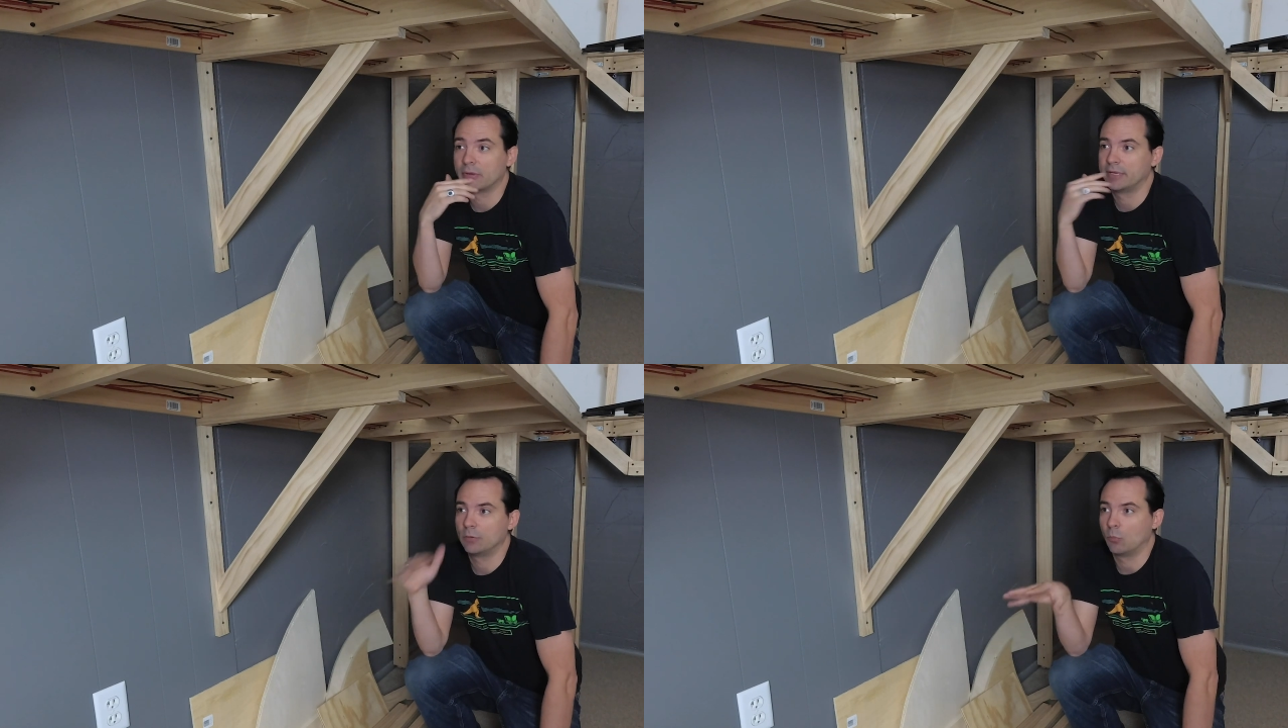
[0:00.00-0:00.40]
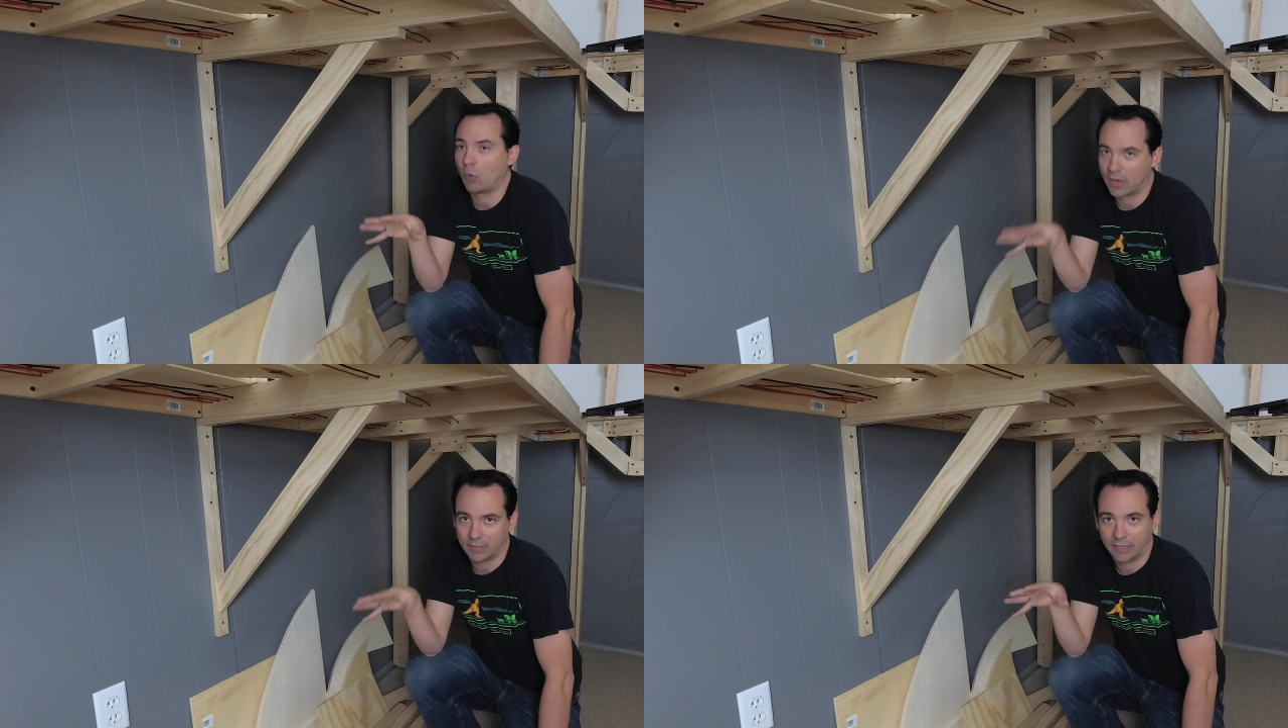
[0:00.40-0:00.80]
I didn't
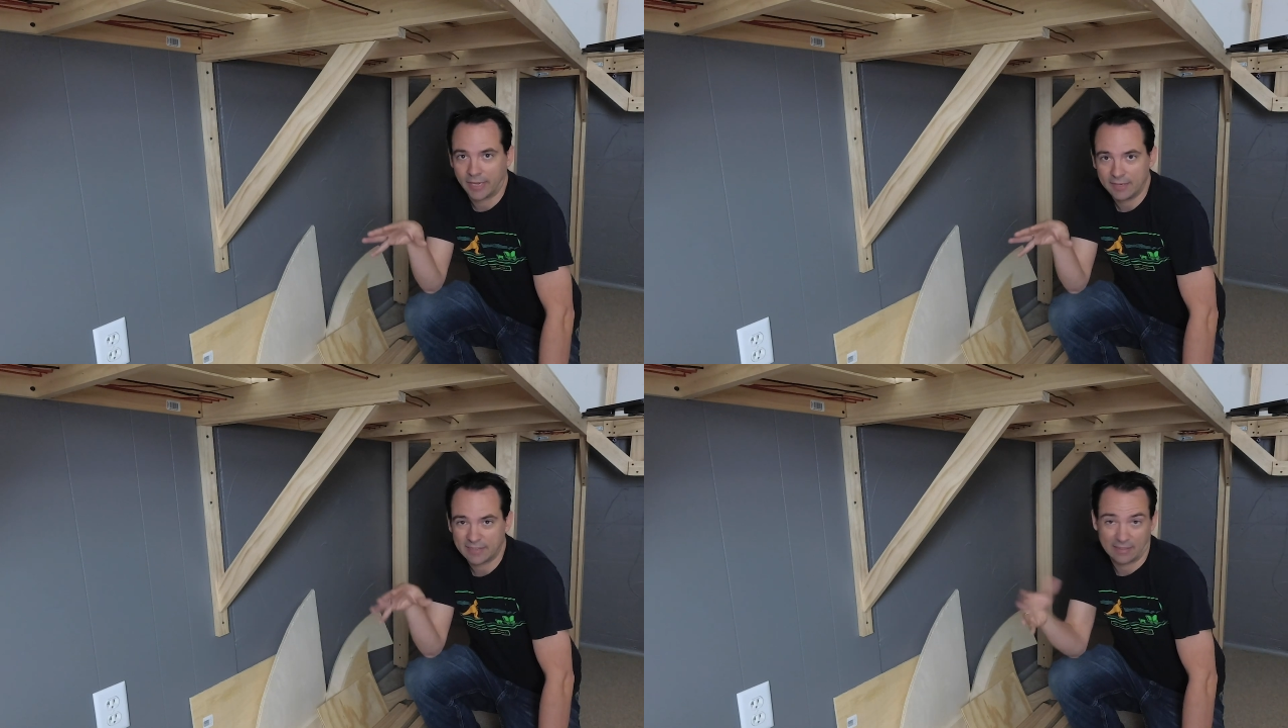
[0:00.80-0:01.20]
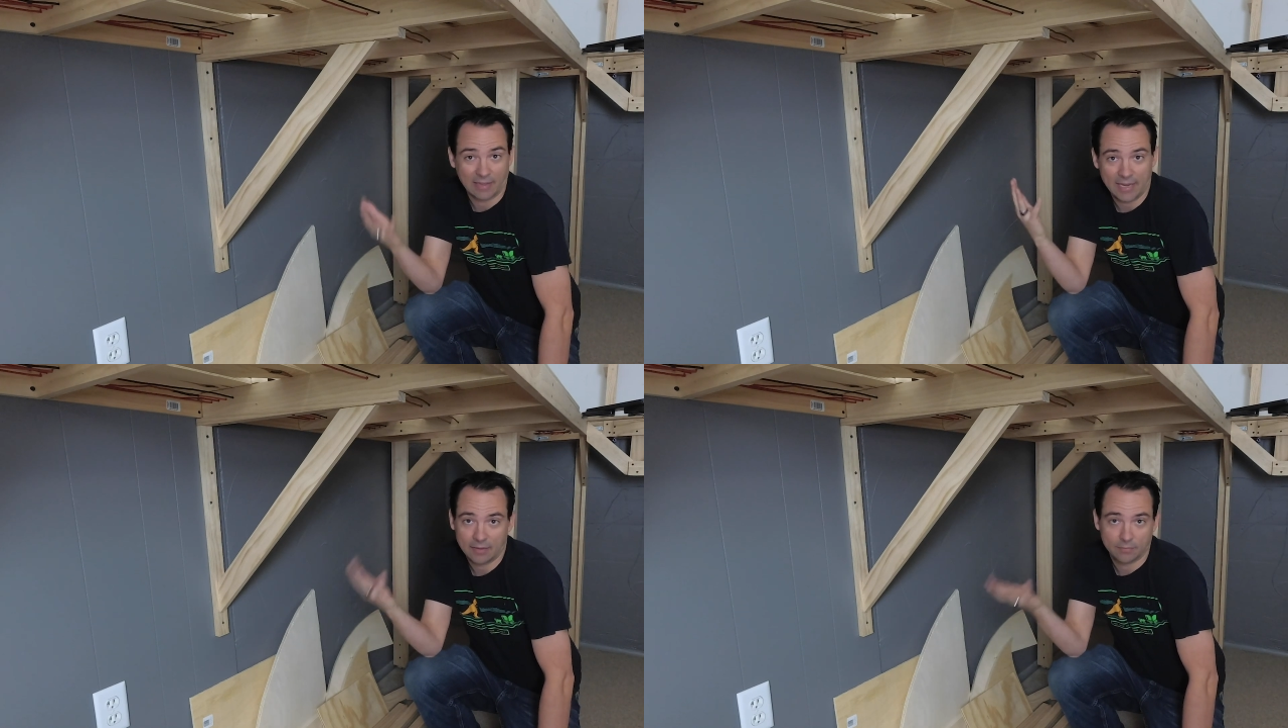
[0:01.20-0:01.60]
want legs. I'd
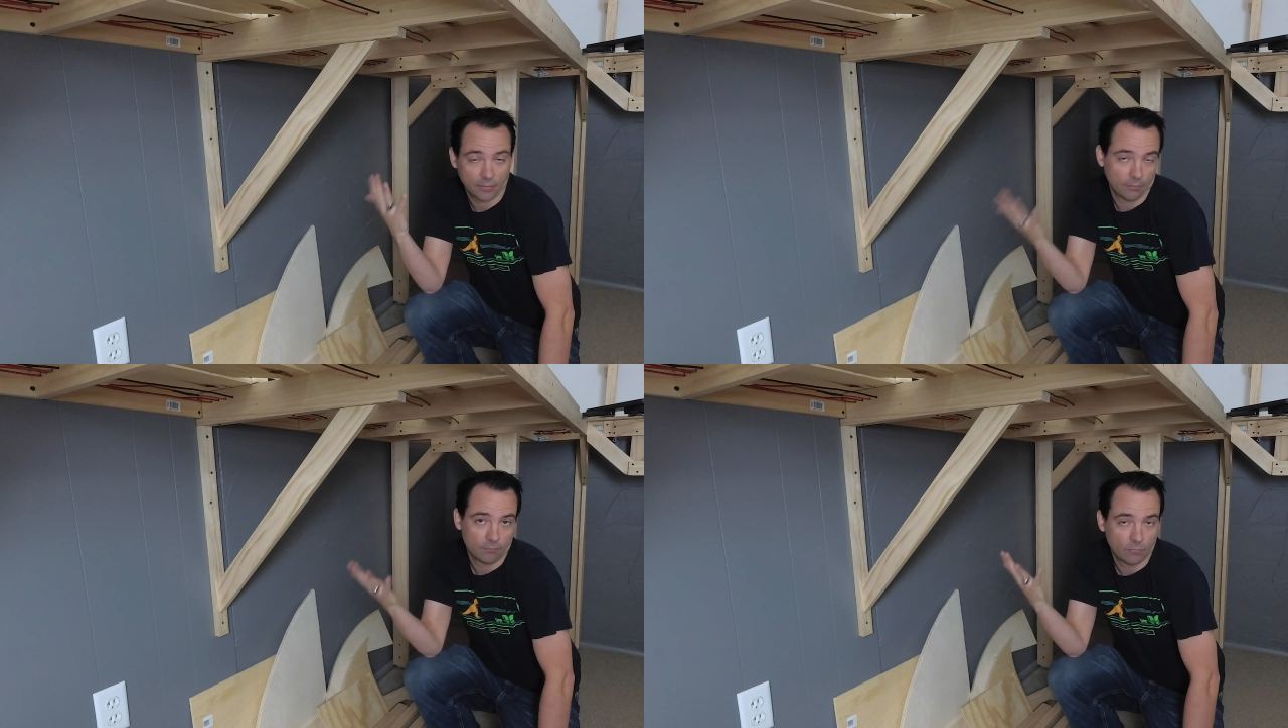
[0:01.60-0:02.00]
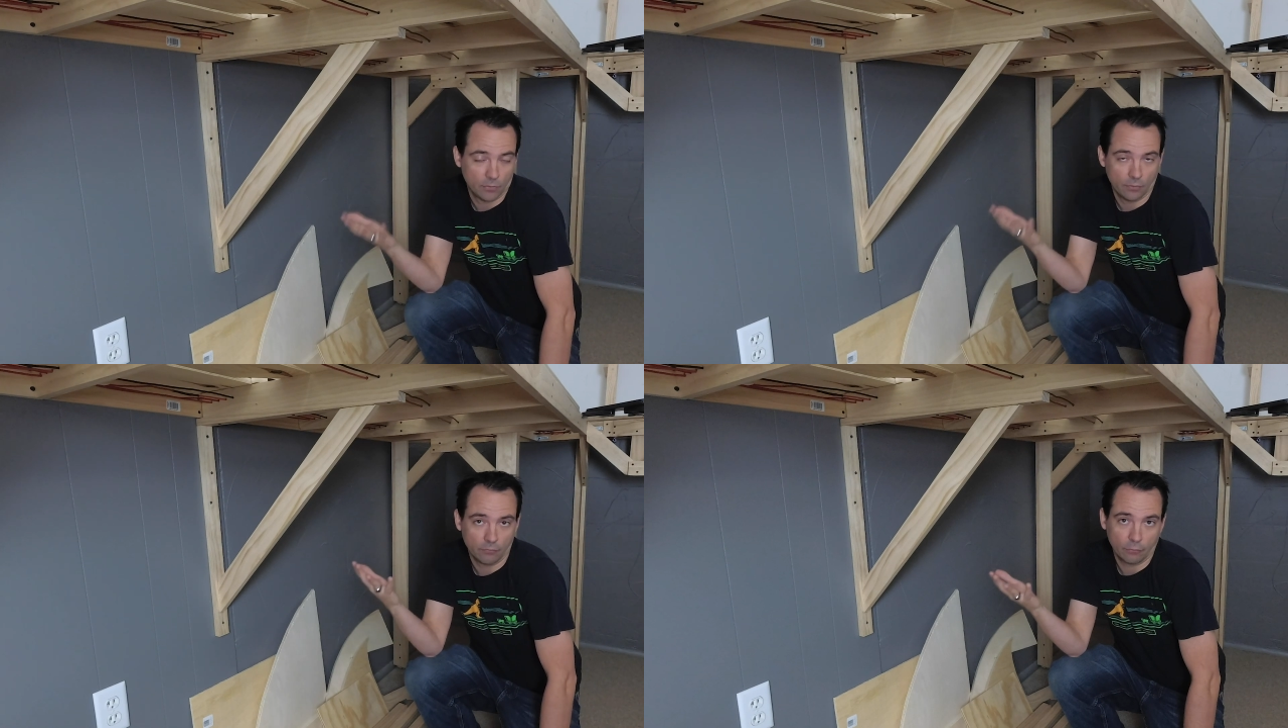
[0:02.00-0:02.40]
like the
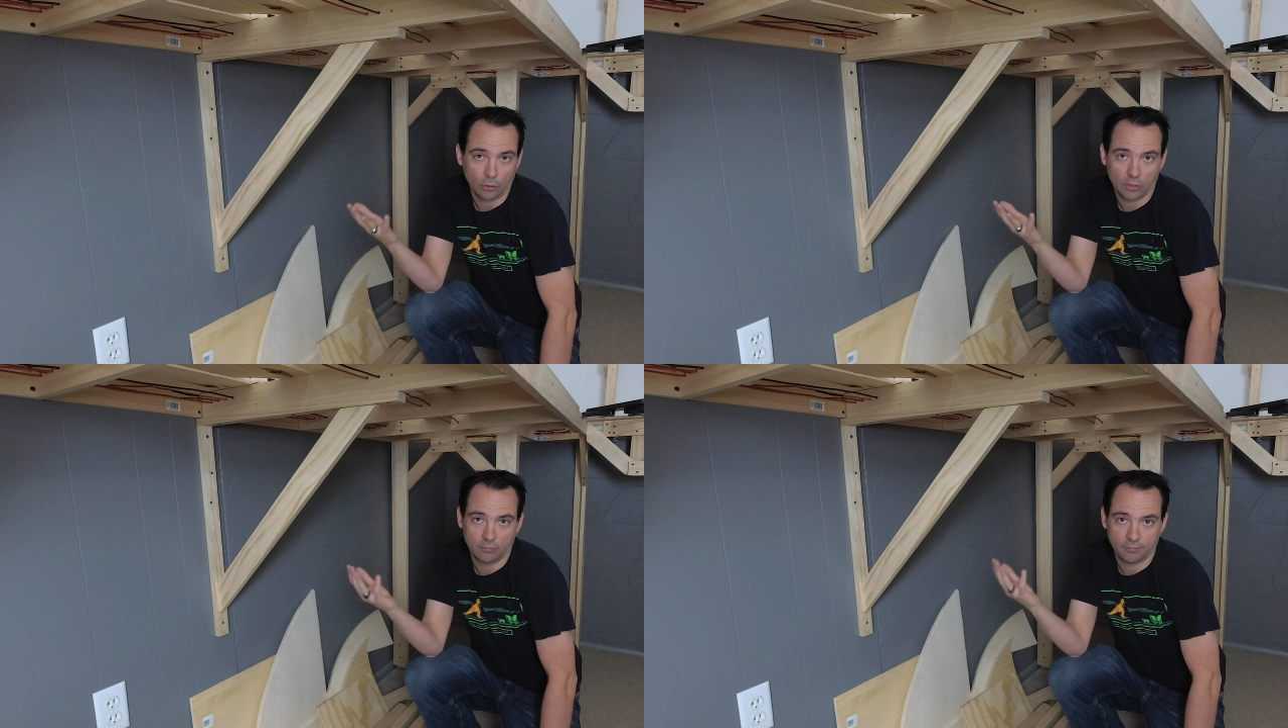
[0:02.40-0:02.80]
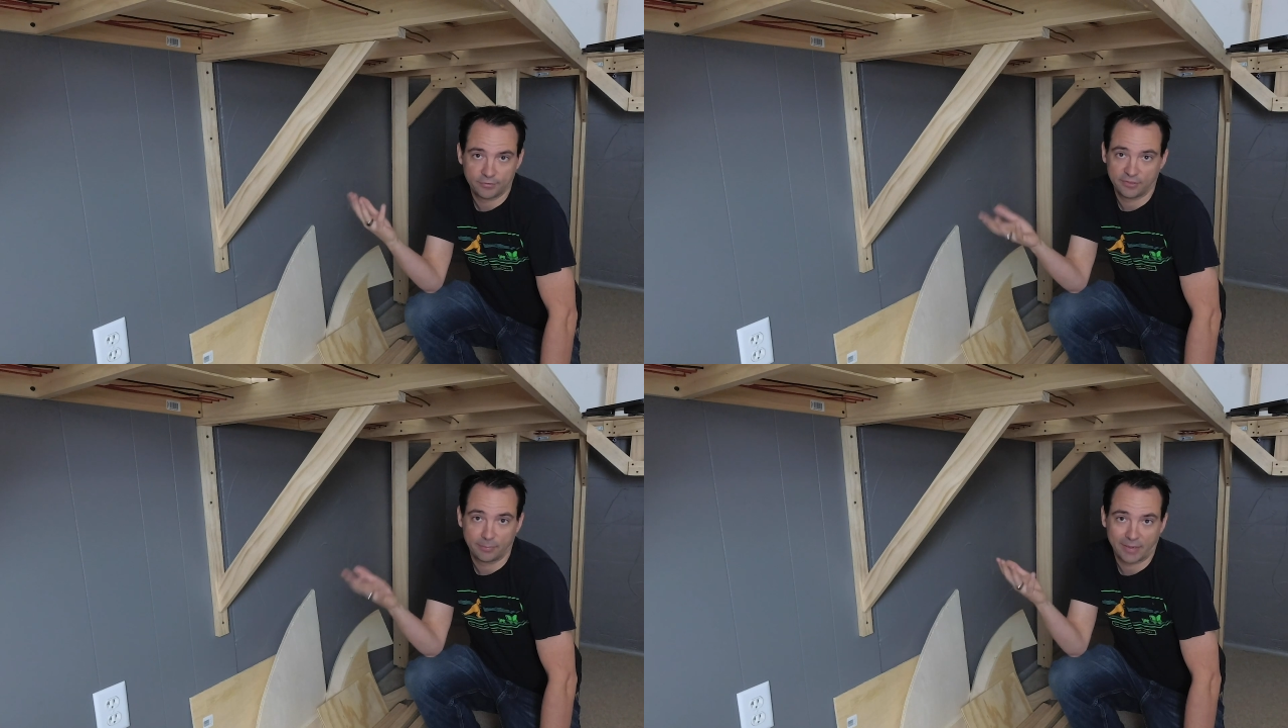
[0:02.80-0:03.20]
look of
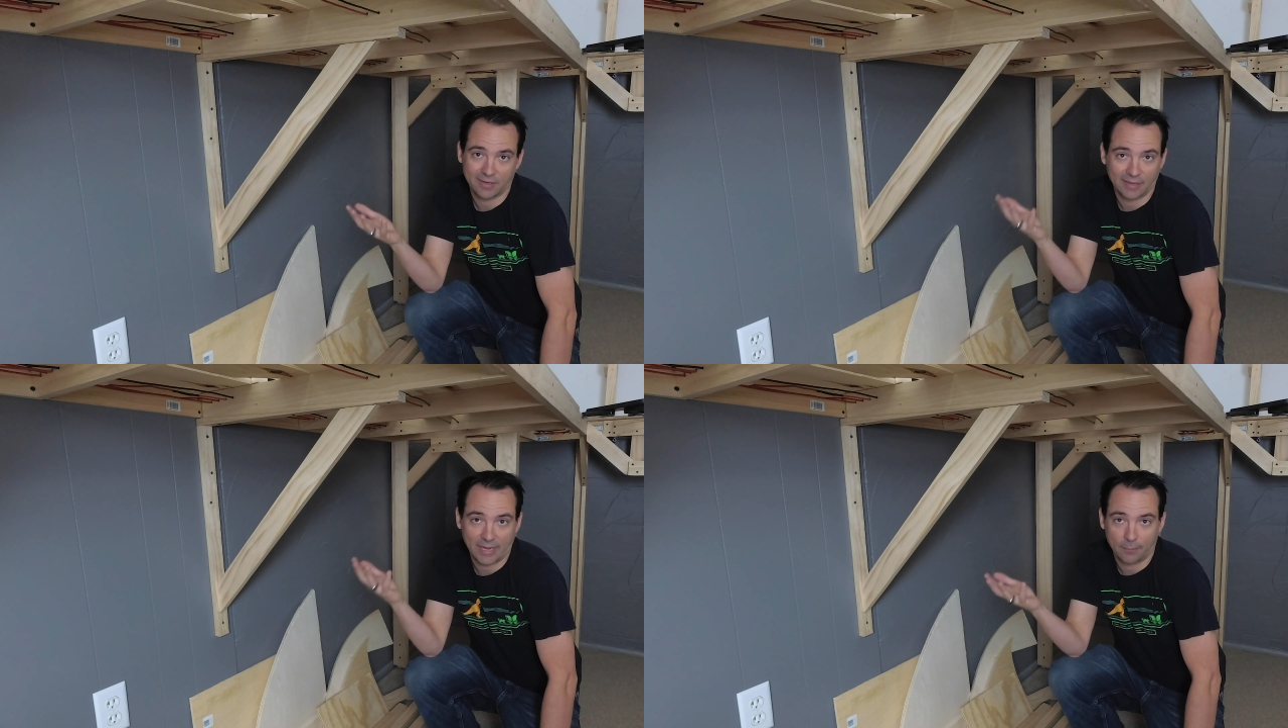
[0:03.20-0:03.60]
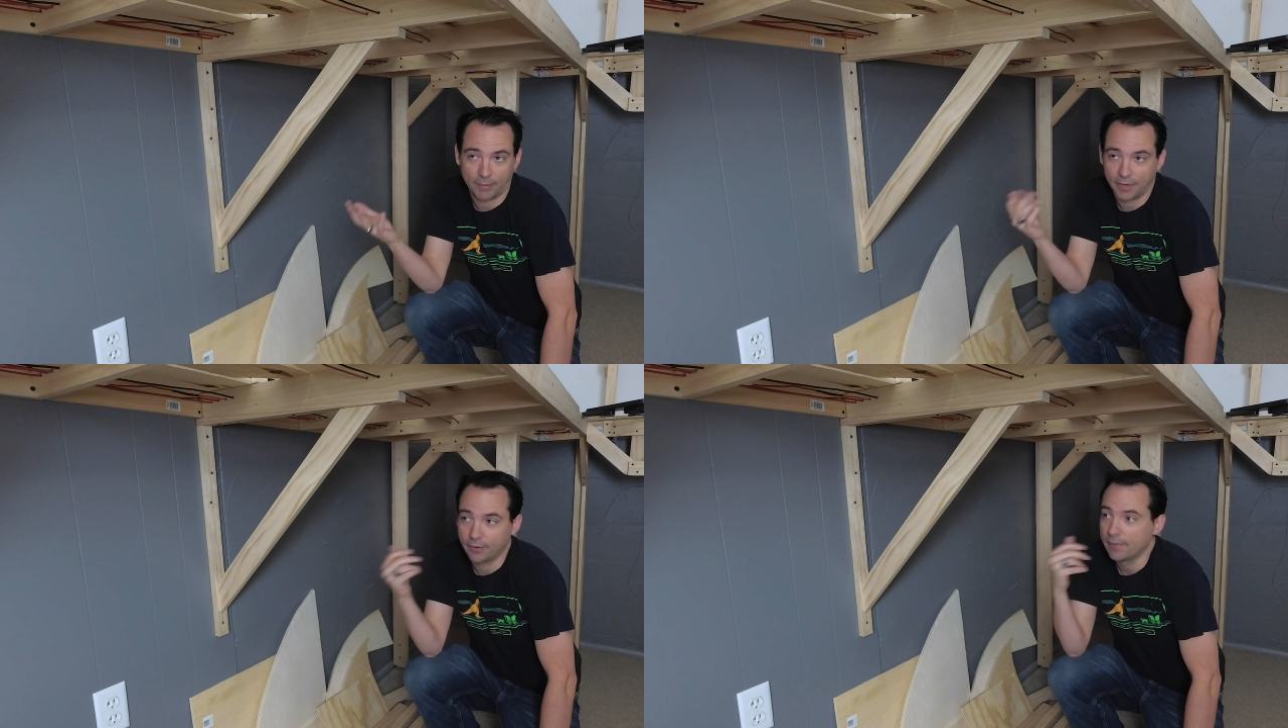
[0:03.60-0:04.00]
suspended layout
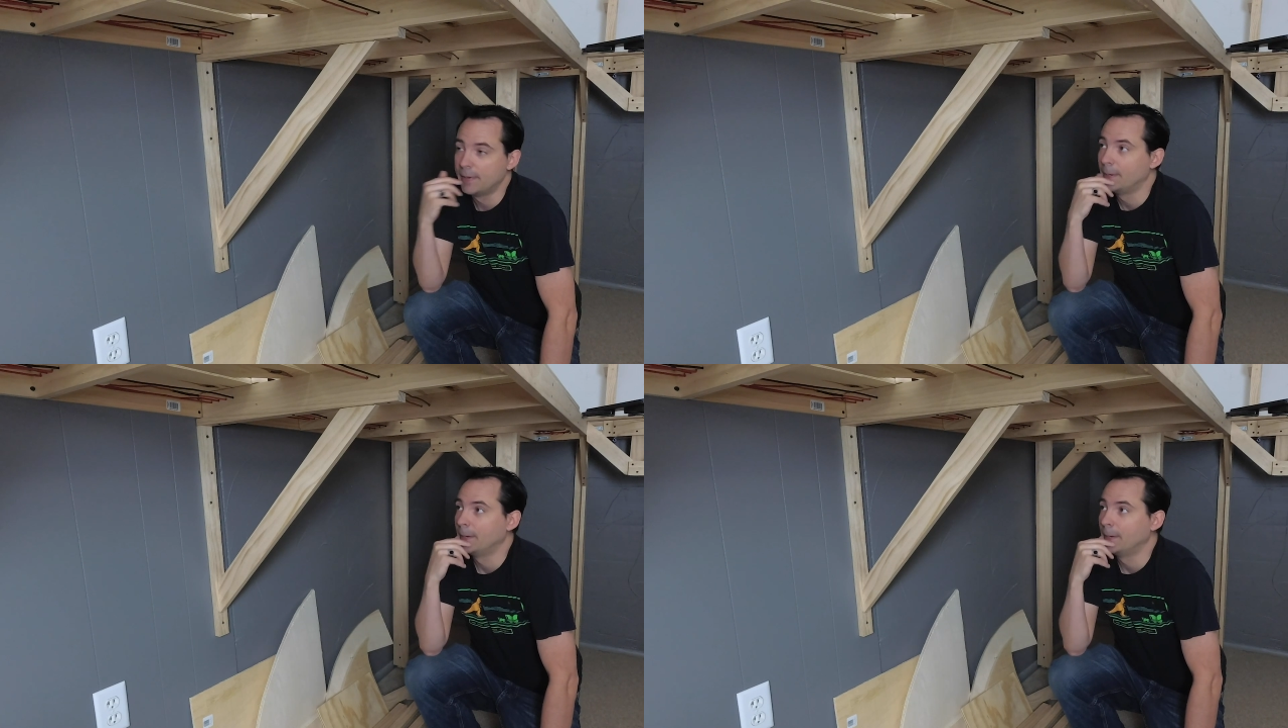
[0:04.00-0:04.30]
better.